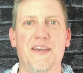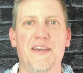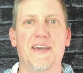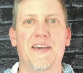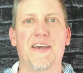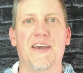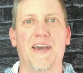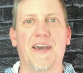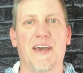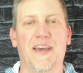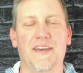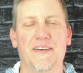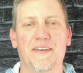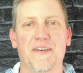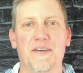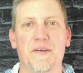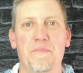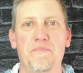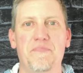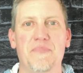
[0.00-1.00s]
Hey.
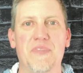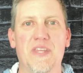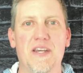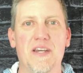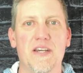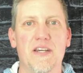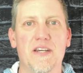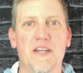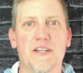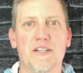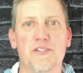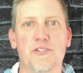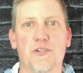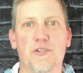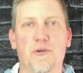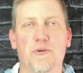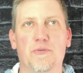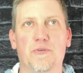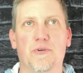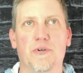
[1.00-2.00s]

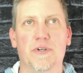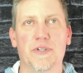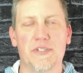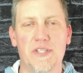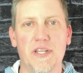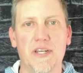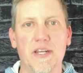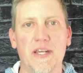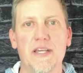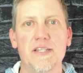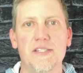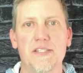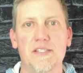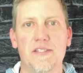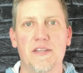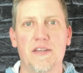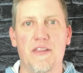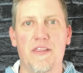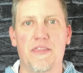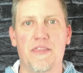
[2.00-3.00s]
So, on today's
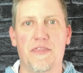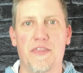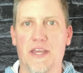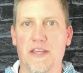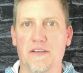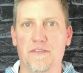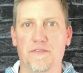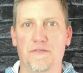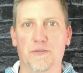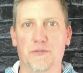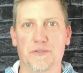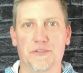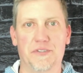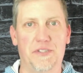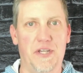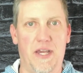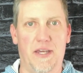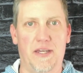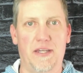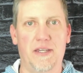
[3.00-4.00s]
thankful
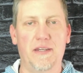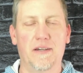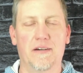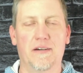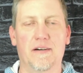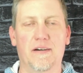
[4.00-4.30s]
day,